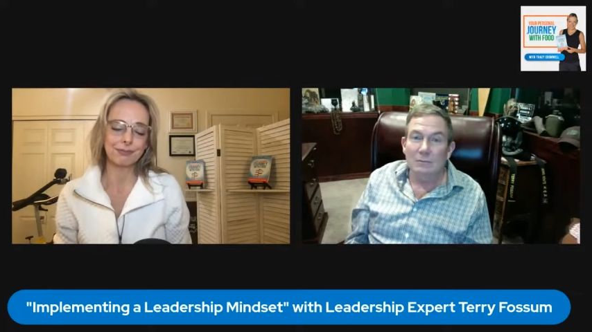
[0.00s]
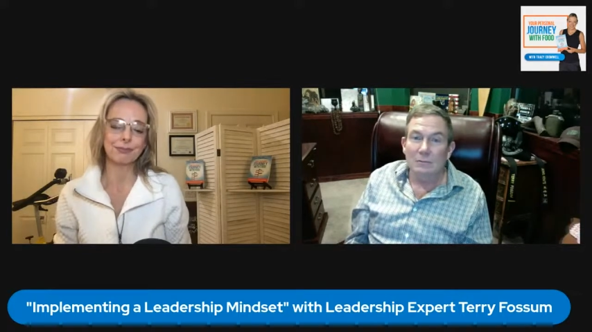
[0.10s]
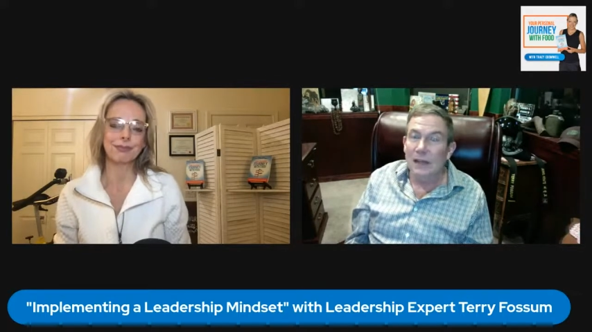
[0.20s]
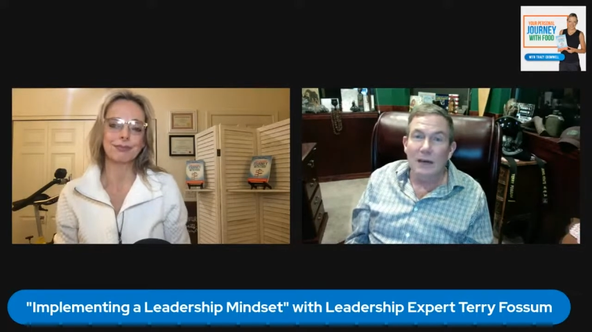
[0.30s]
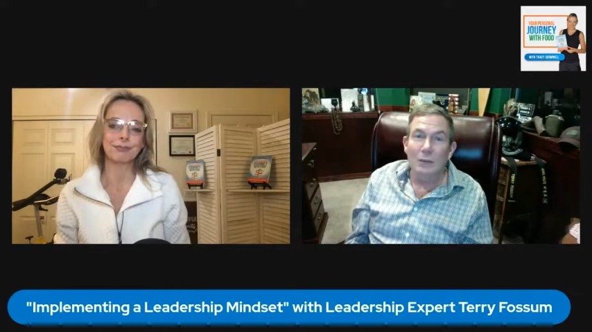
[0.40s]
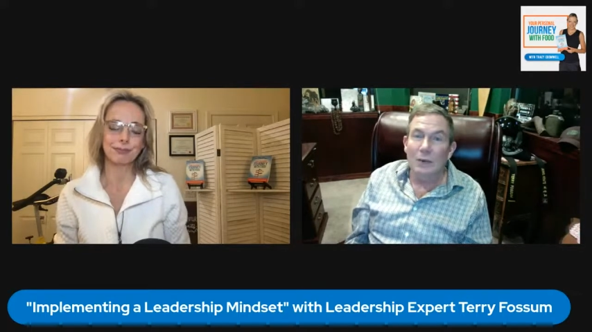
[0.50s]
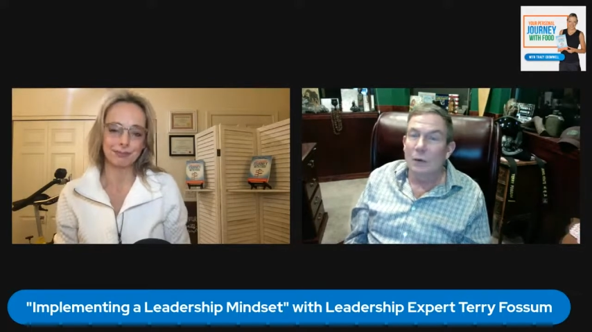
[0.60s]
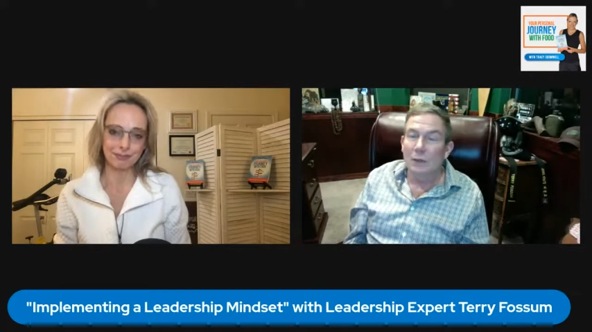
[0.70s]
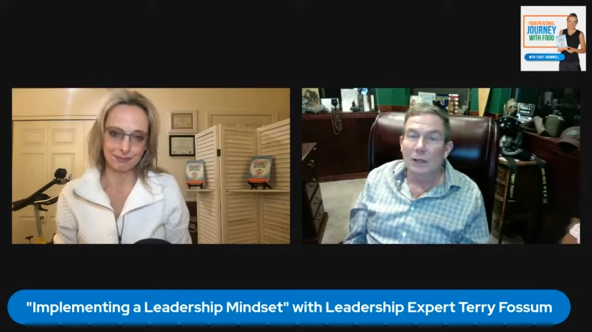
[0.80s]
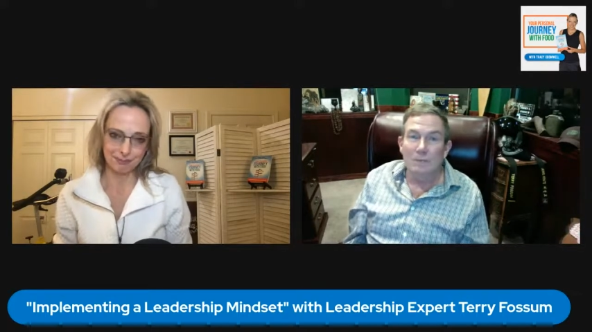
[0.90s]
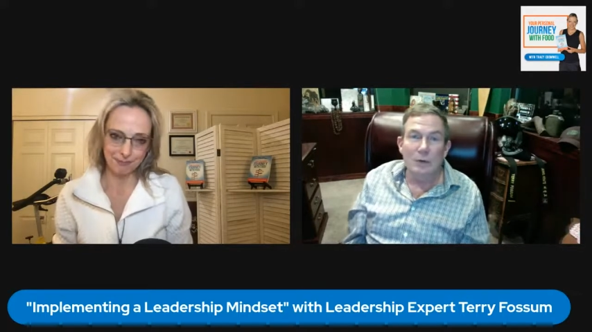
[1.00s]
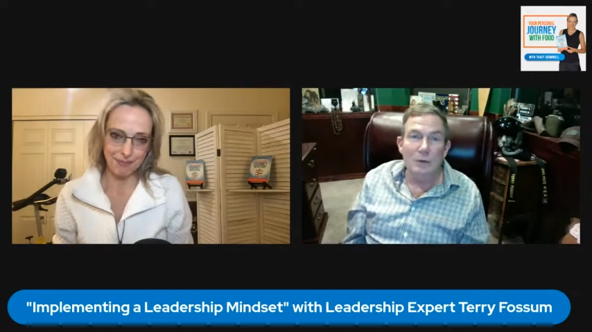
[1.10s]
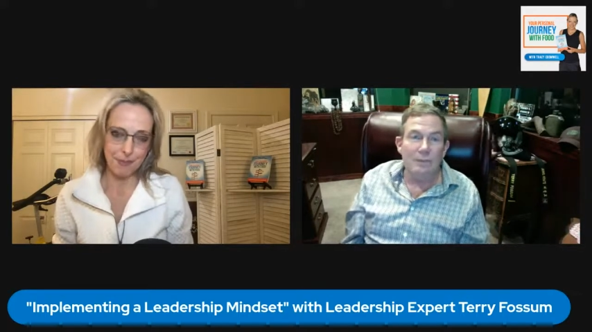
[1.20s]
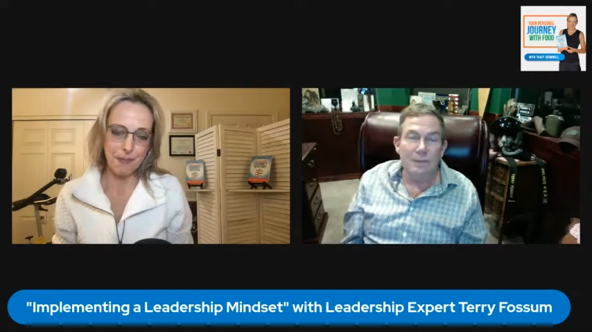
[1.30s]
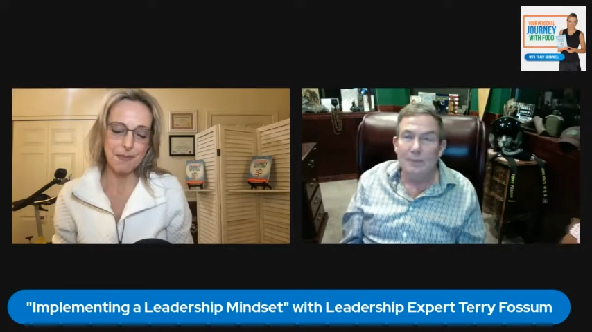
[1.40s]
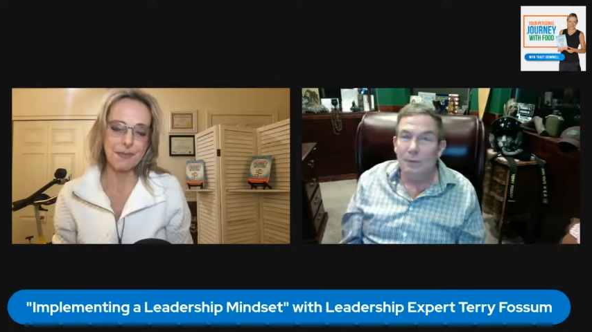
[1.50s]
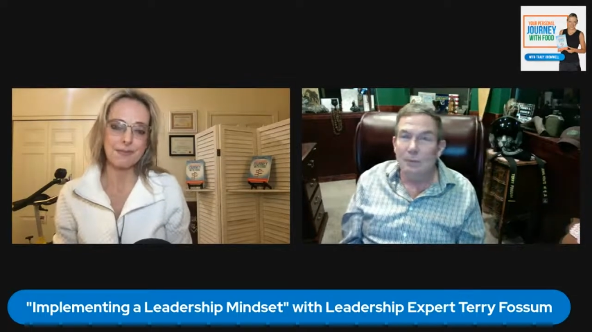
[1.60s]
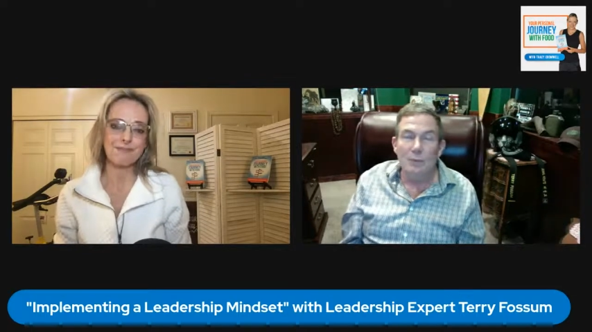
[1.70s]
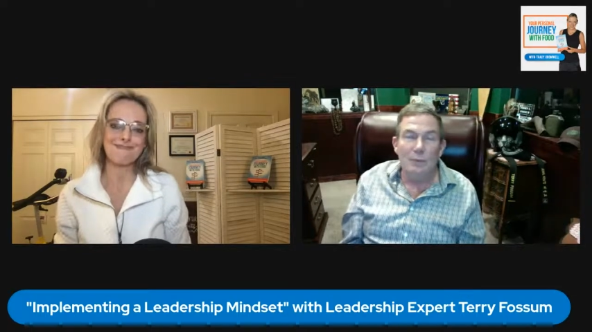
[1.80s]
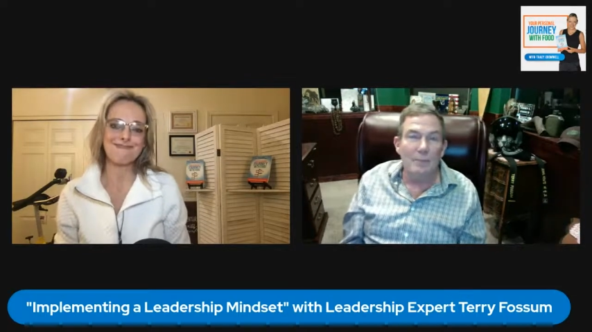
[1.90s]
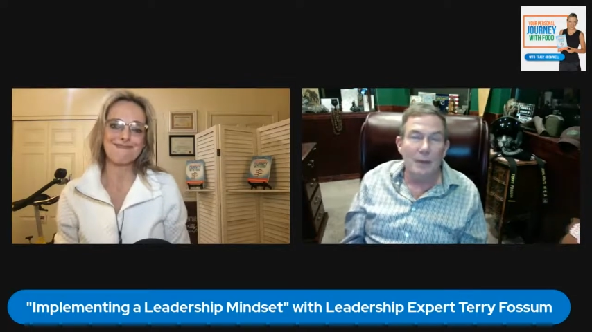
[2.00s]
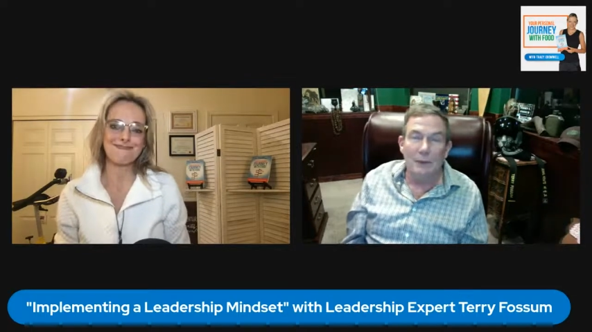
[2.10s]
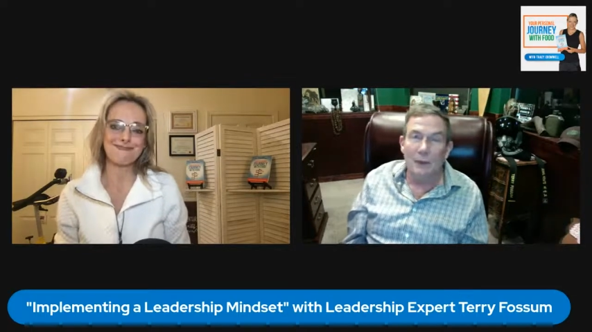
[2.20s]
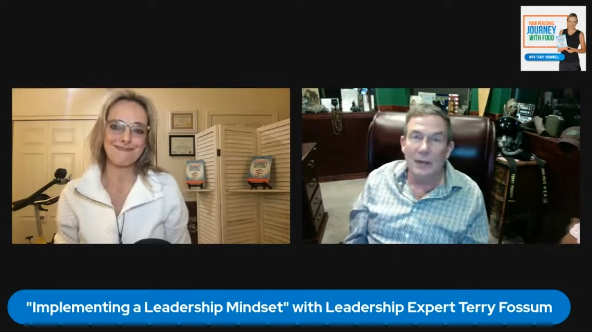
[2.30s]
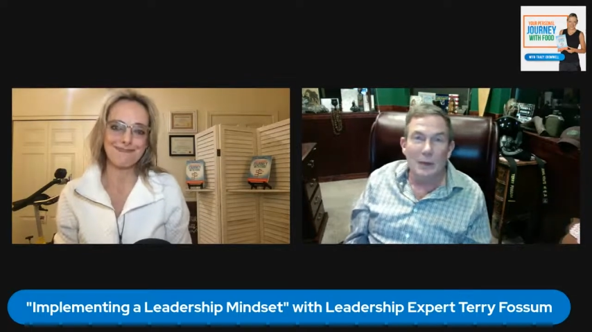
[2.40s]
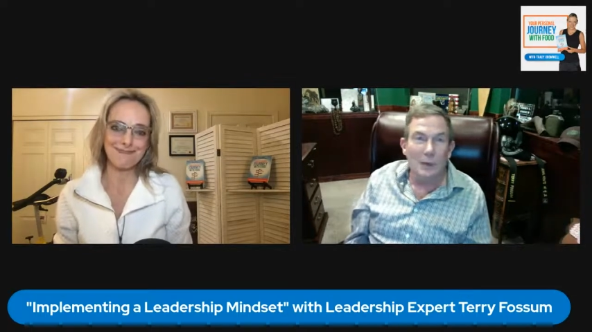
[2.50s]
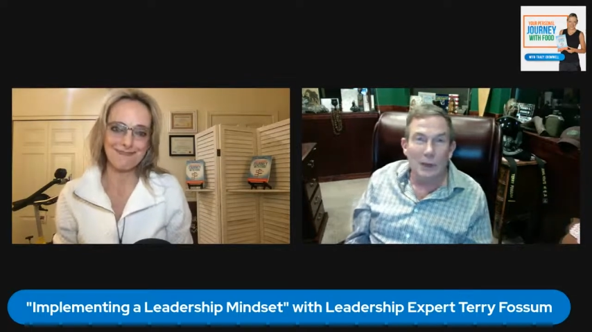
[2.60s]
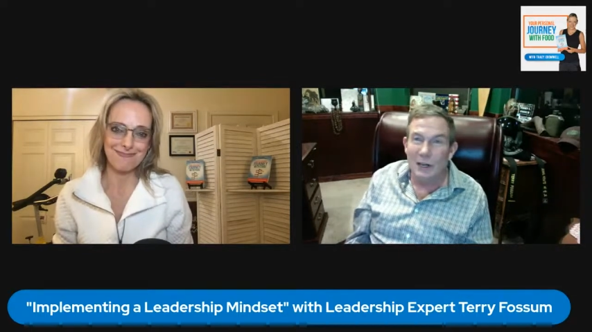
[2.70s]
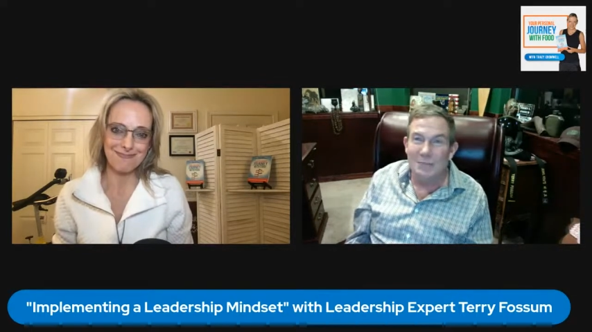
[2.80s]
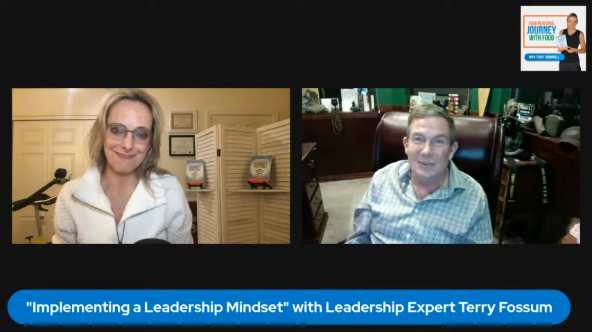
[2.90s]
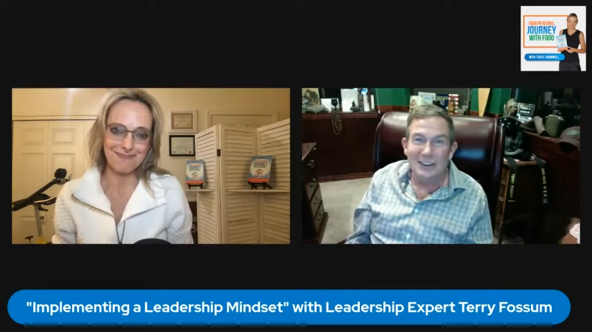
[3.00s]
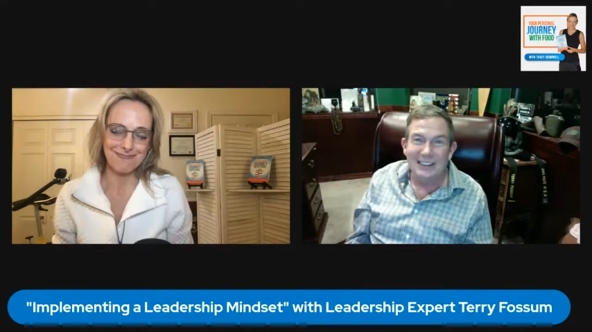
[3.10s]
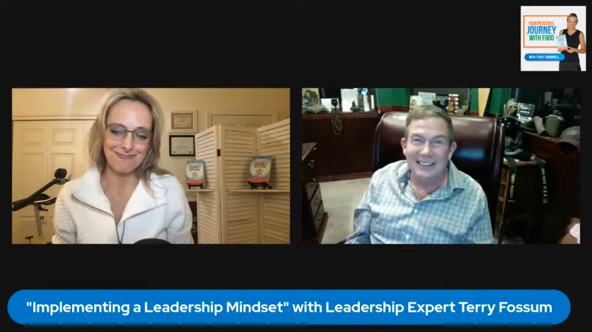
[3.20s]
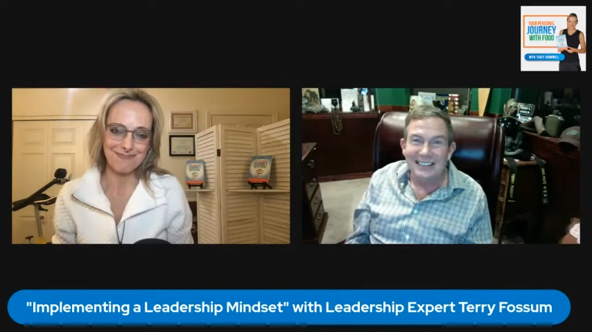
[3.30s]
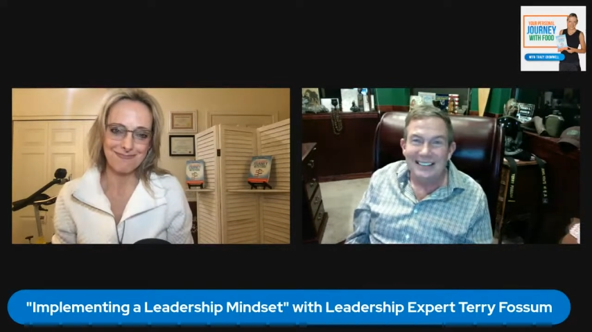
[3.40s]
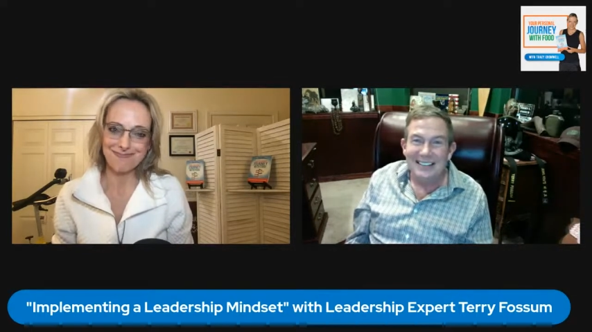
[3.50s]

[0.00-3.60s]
Speaker 1: yeah, I w- I won't let poop, people poop on my parade. I won't let them do it.